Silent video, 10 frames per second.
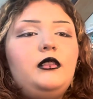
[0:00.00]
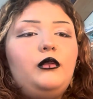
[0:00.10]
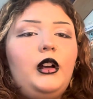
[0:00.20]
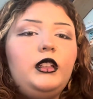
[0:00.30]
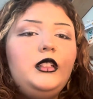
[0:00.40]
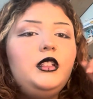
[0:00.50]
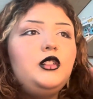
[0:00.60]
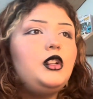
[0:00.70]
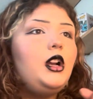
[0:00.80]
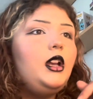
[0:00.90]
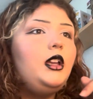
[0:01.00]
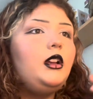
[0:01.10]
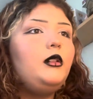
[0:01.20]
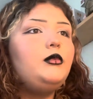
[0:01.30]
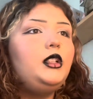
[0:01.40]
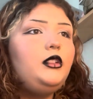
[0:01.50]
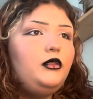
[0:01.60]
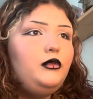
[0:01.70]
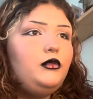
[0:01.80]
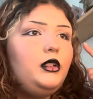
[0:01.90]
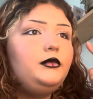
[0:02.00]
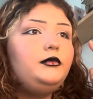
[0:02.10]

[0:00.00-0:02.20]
While this is drying, I'm gonna do